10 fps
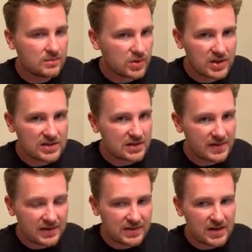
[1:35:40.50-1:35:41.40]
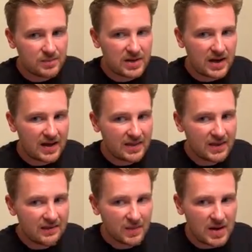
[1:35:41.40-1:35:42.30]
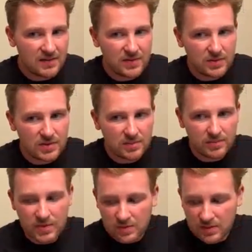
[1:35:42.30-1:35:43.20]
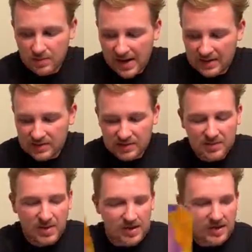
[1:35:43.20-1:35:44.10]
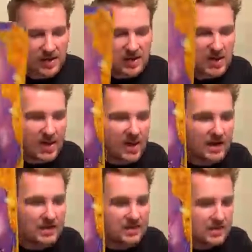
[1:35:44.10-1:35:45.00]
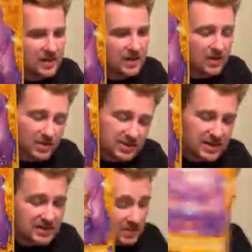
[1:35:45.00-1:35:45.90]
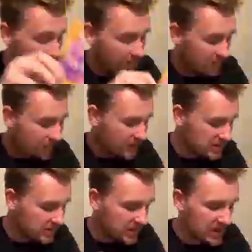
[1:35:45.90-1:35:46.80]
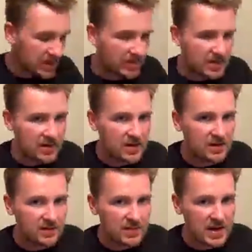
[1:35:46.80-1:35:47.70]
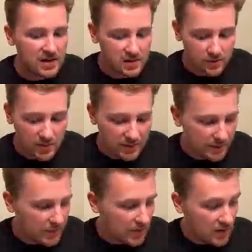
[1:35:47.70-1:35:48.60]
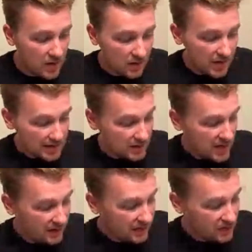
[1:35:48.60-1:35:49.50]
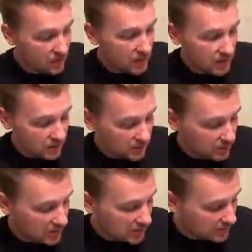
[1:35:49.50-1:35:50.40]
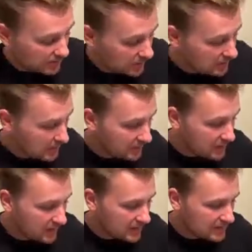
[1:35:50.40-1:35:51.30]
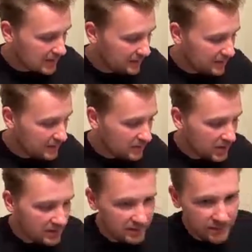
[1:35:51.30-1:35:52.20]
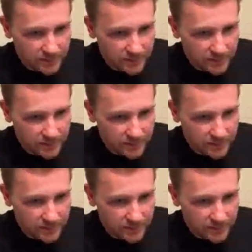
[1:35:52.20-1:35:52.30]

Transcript: putting yourself out there. But I think for many of you, your mind is on your money, and could take some time for something to come in a year from now. But that's what I have for Libra. So I definitely like to see that for Libra.